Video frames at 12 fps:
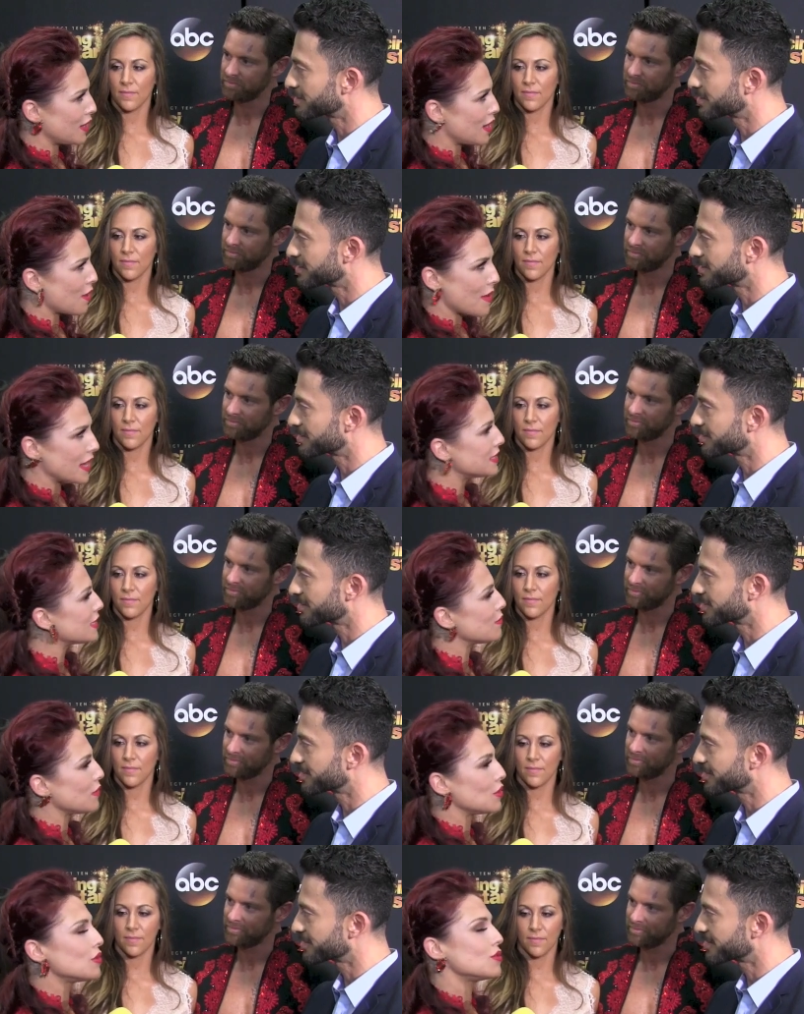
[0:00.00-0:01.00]
Speaker 1: been an
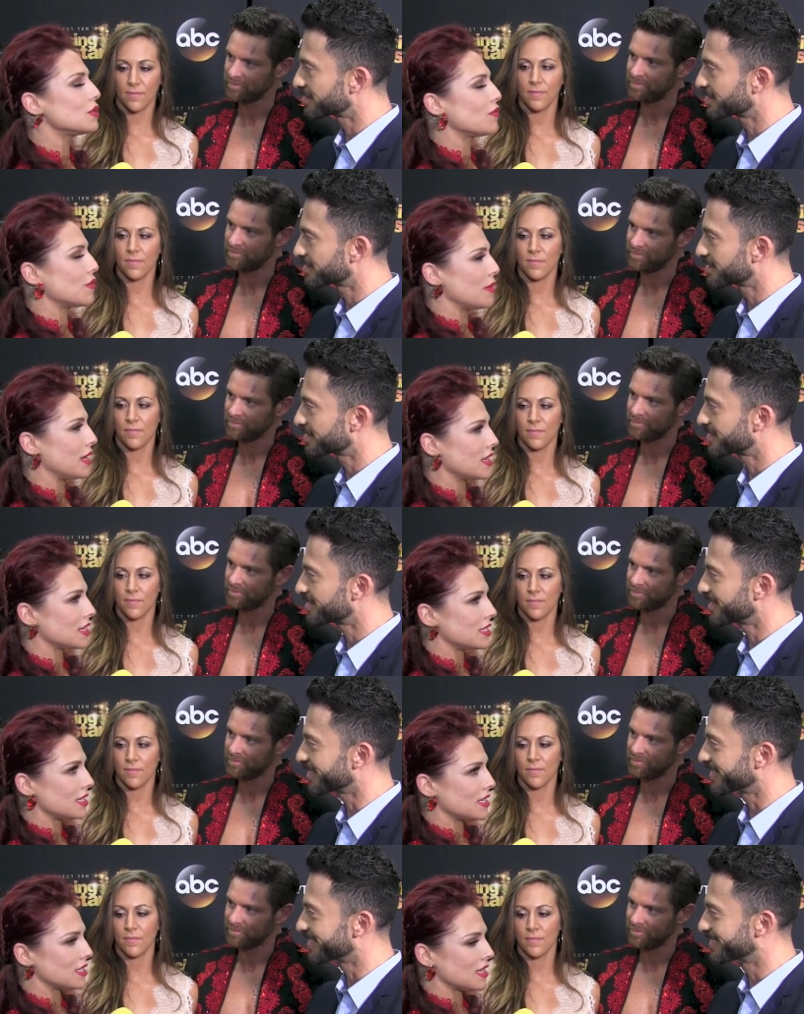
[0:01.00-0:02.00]
amazing muse for me this
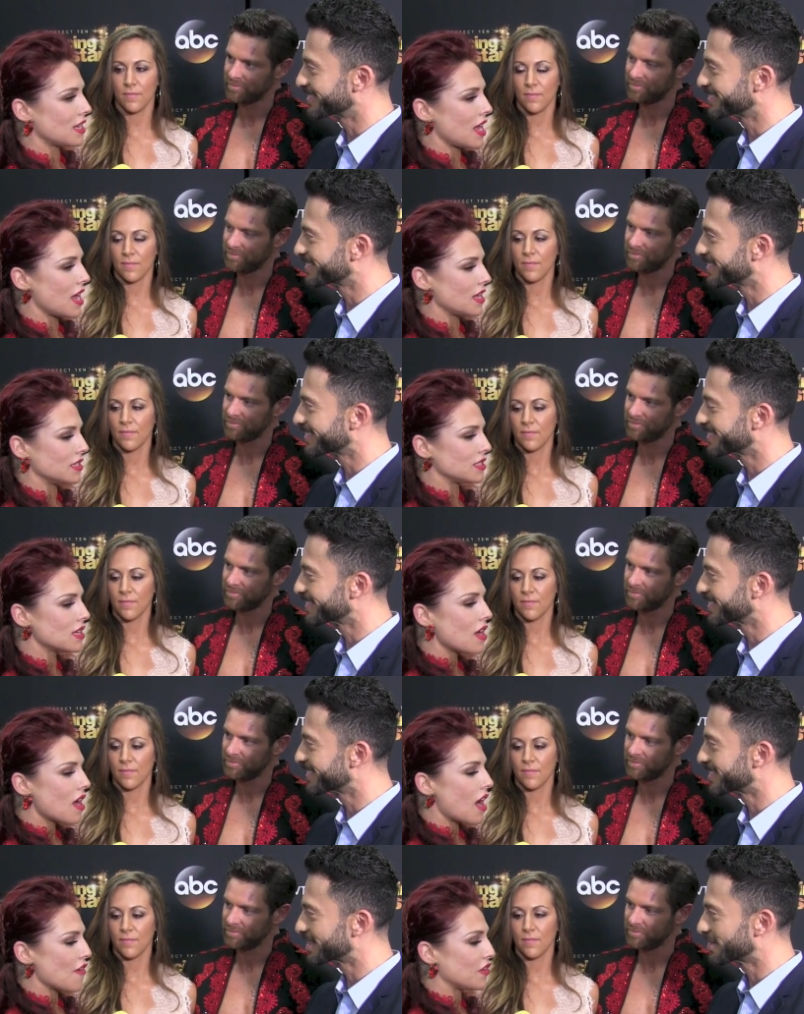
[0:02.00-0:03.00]
season, and
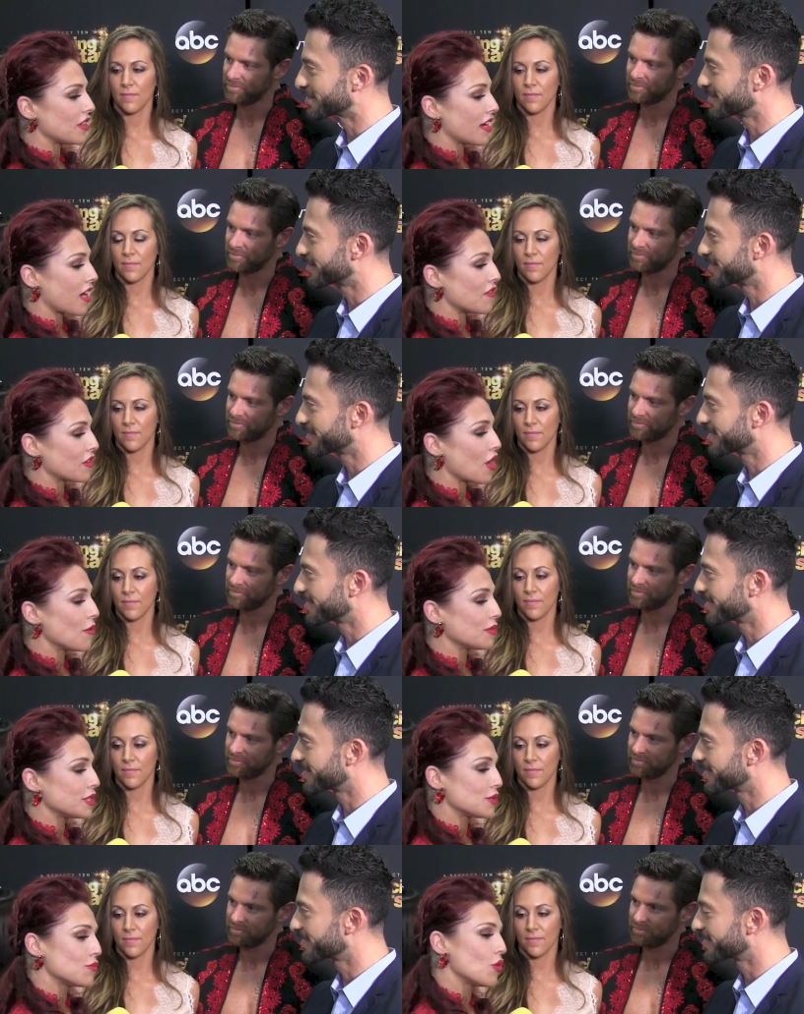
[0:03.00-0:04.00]
I feel like I've
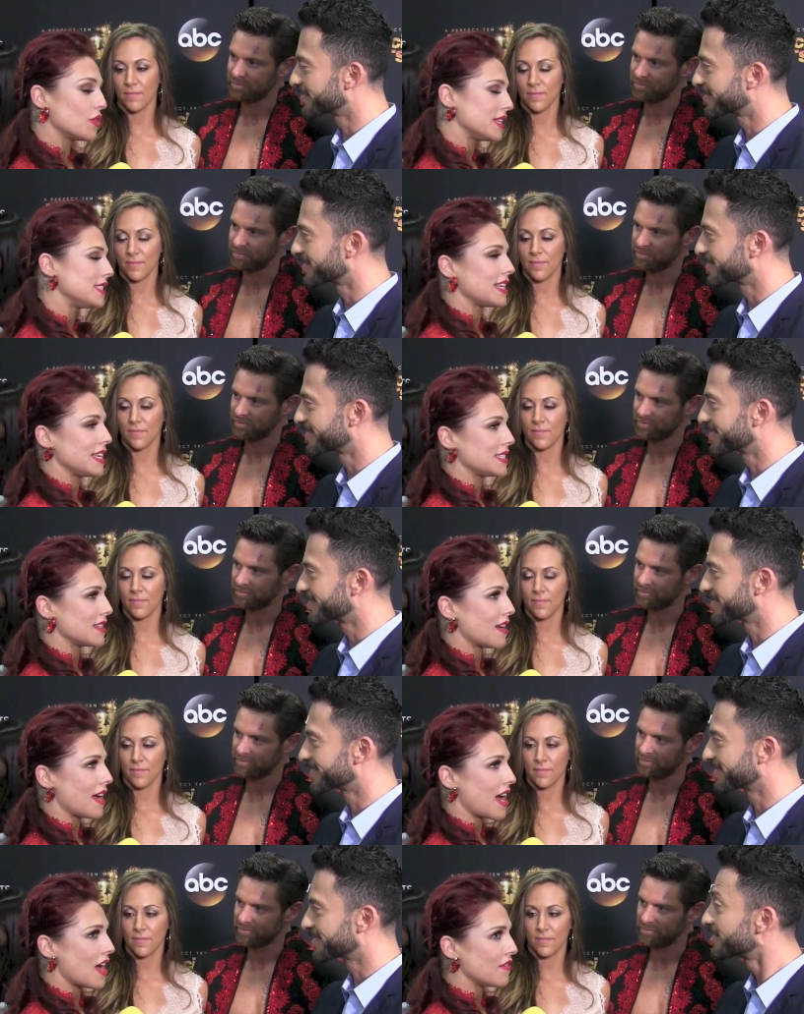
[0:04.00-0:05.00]
accomplished more this season
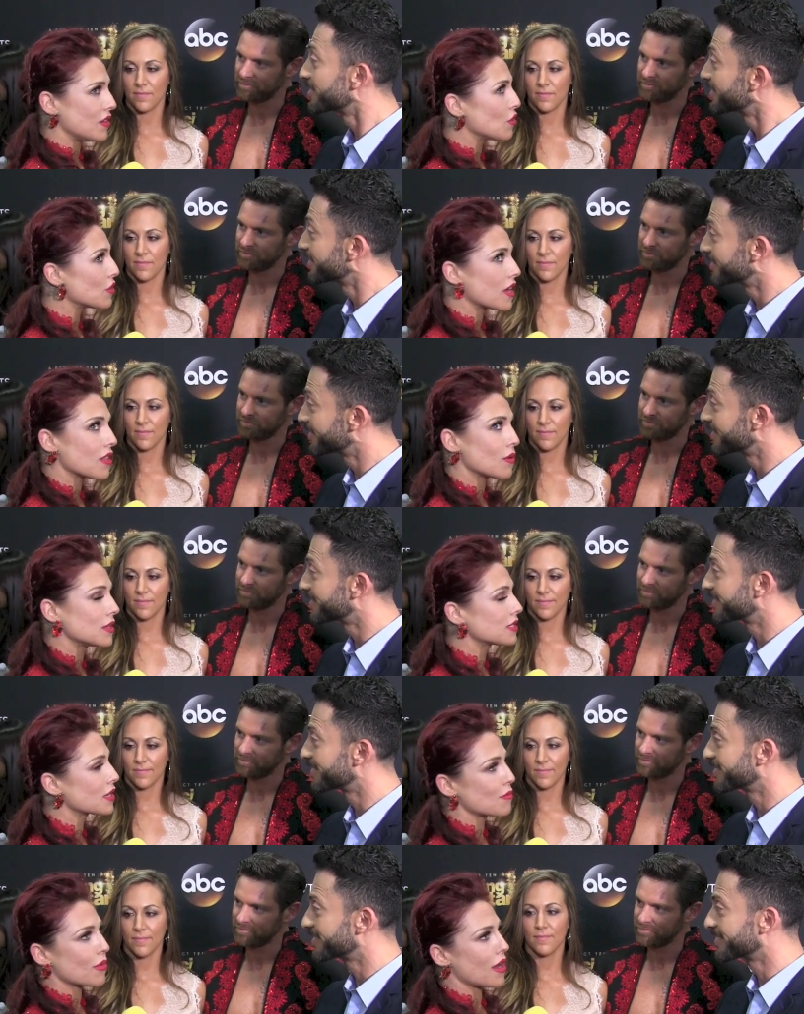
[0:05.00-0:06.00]
than I have in all the other
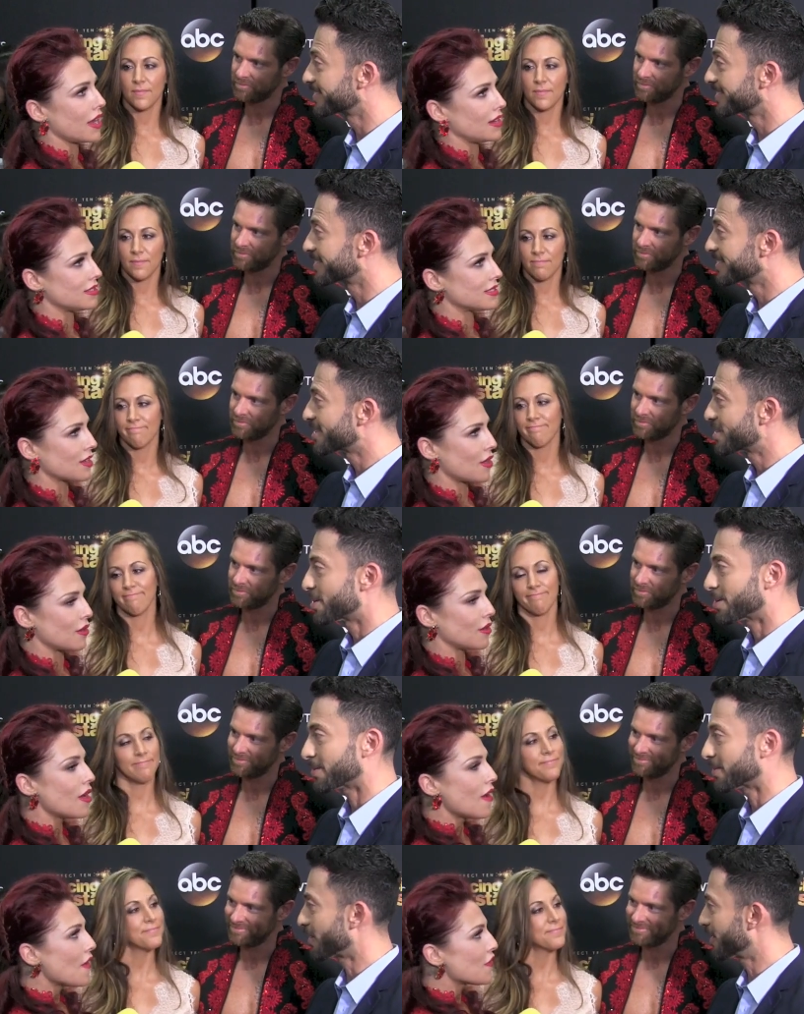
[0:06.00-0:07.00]
ones combined. So,
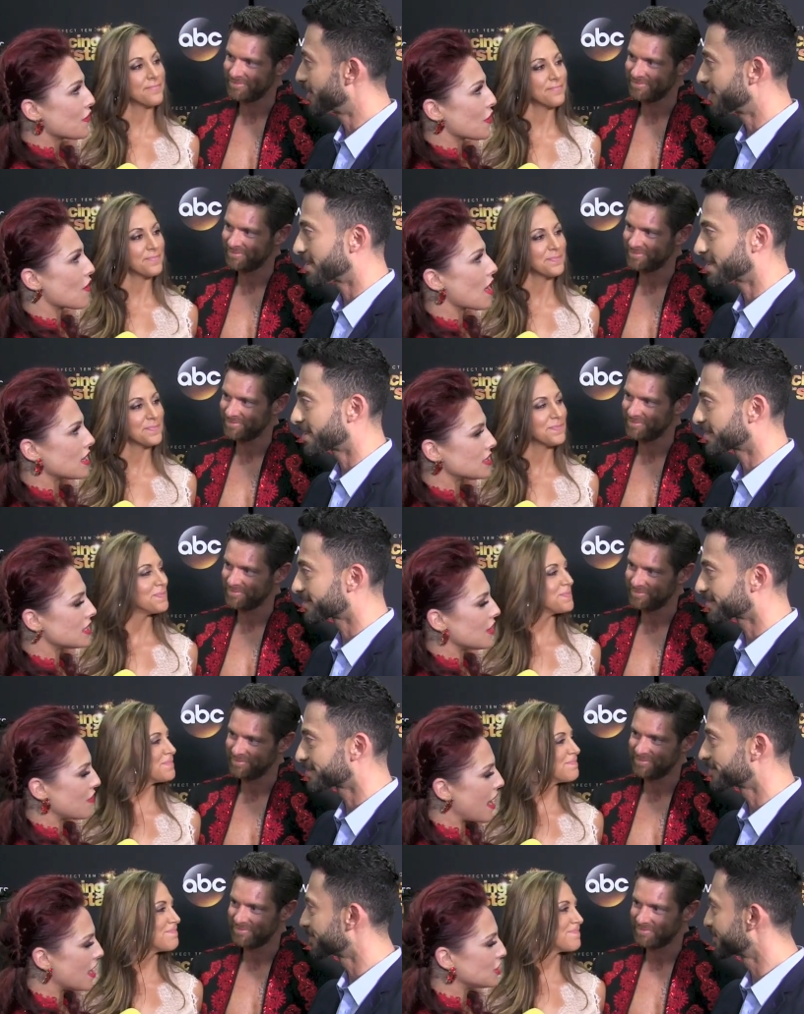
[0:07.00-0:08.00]
for us,
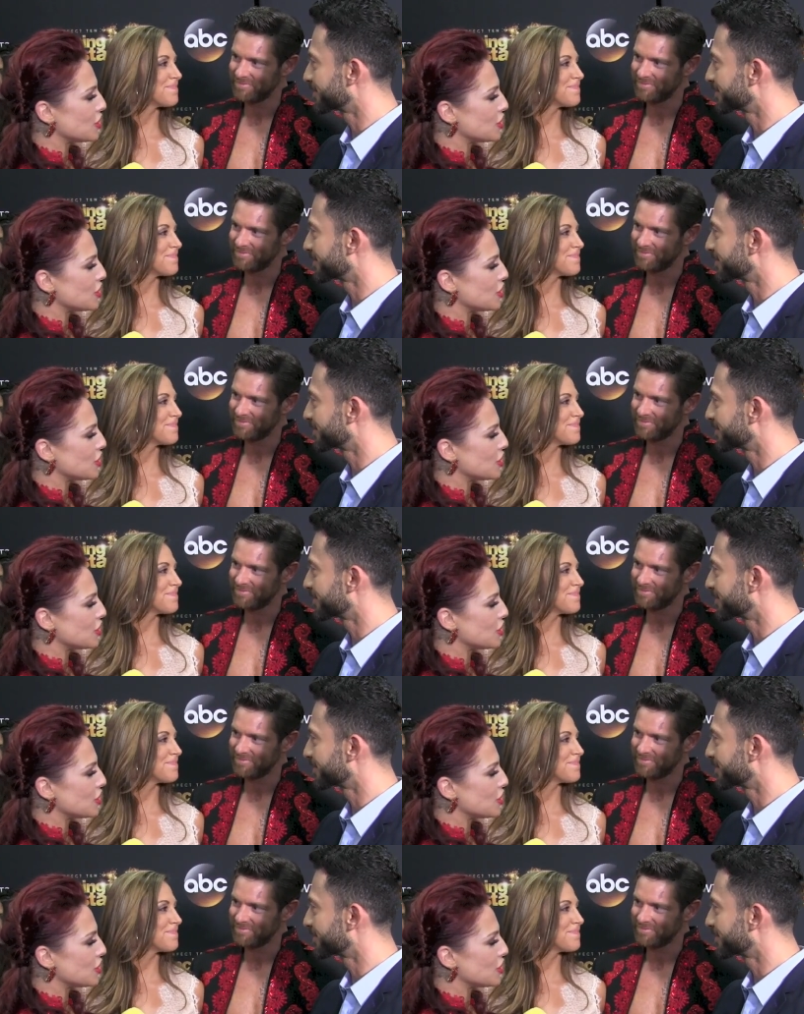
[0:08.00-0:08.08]
if our